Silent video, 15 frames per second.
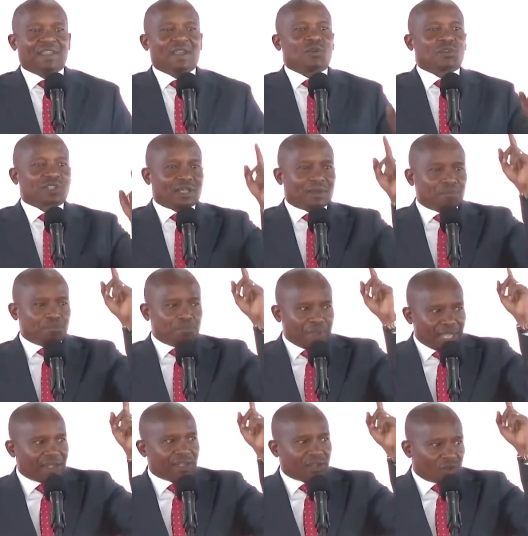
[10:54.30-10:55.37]
And there was a
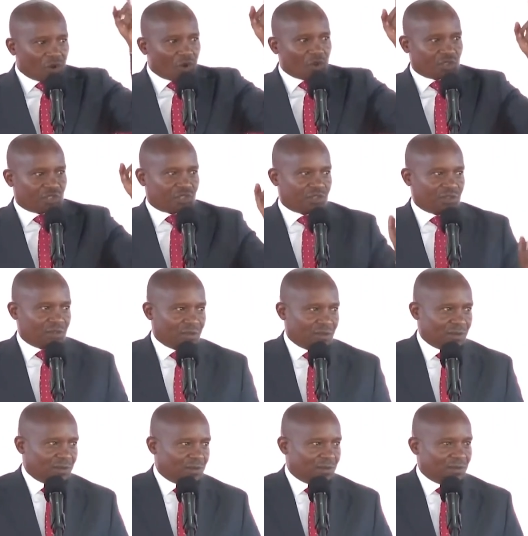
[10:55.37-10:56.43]
big cross